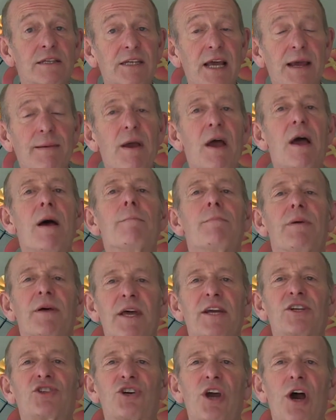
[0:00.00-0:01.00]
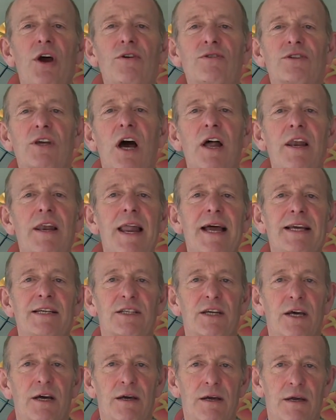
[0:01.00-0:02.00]
the same, but they chose a
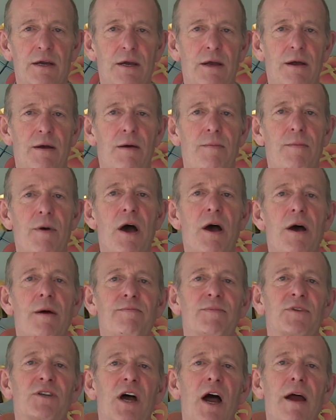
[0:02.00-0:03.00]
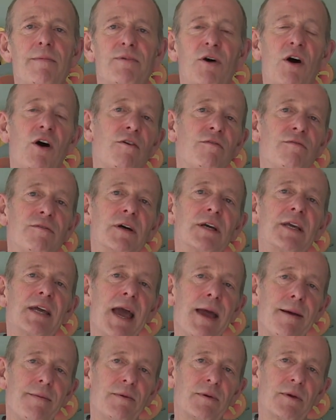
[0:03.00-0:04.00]
lesser type of
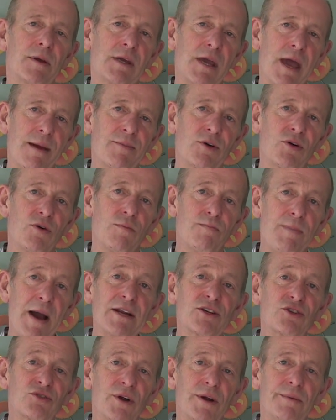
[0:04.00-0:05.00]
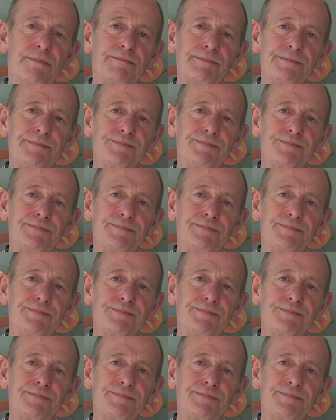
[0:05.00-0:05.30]
chemical battery.